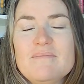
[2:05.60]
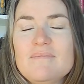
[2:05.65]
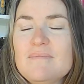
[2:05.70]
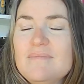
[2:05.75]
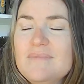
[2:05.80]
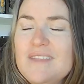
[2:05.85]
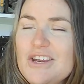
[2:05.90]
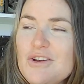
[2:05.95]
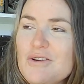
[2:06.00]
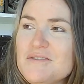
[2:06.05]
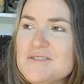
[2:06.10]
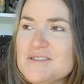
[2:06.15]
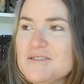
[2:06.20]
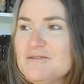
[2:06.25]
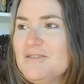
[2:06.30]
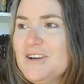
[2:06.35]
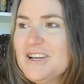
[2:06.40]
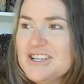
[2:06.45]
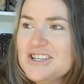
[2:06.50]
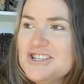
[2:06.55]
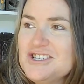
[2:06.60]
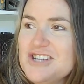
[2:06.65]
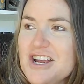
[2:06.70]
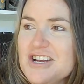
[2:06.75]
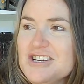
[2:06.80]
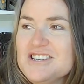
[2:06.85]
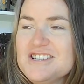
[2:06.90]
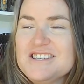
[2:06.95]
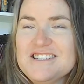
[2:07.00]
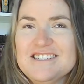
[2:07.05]
they do have some fun
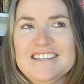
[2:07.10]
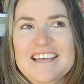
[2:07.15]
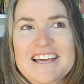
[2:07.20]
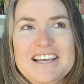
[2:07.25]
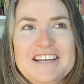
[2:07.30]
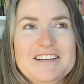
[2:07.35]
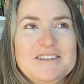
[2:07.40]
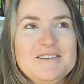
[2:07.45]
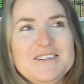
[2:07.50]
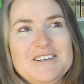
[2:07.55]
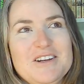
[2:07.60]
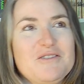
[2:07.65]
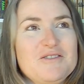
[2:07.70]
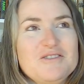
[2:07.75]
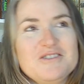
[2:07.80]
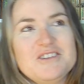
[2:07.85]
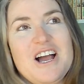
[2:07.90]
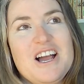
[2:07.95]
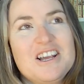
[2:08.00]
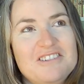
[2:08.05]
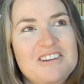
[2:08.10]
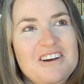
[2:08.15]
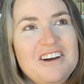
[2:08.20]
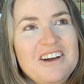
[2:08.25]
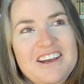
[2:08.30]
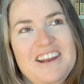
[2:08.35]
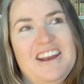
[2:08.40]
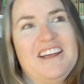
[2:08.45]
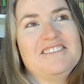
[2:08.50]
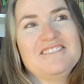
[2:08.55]
exchanges and like you know, their
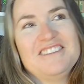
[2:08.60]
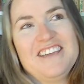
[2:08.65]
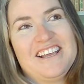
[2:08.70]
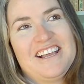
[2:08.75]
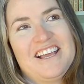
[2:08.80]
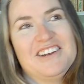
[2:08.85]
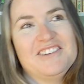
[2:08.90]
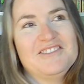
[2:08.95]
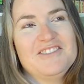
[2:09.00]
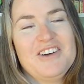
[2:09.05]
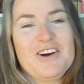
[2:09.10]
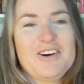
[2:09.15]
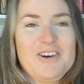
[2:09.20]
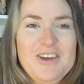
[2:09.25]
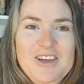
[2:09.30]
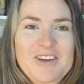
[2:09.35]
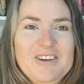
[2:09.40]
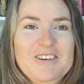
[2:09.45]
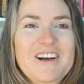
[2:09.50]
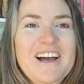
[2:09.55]
dialogue and how they kind of argue.